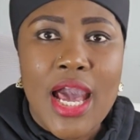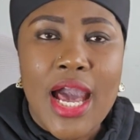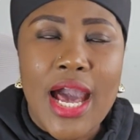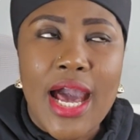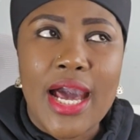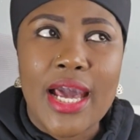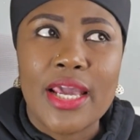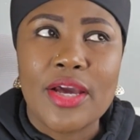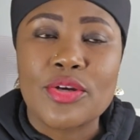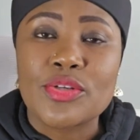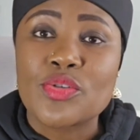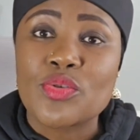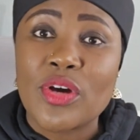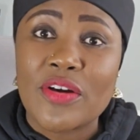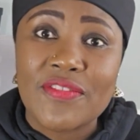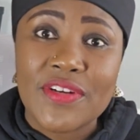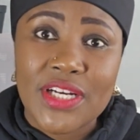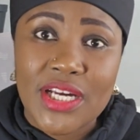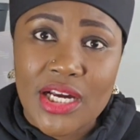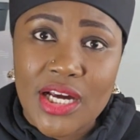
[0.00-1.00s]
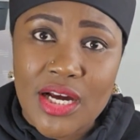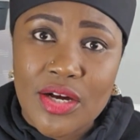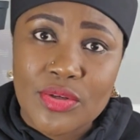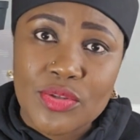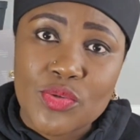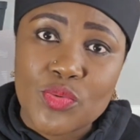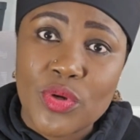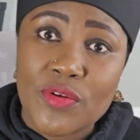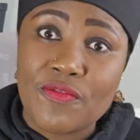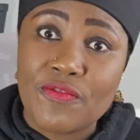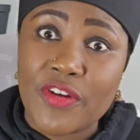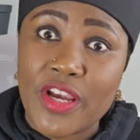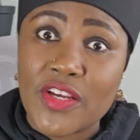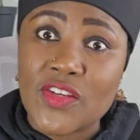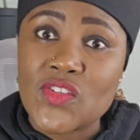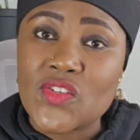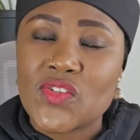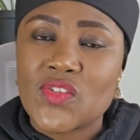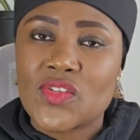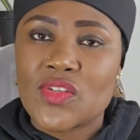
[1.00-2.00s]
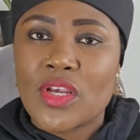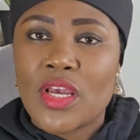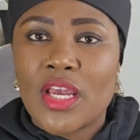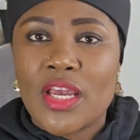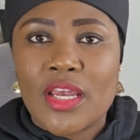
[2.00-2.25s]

I also have an account with Vest.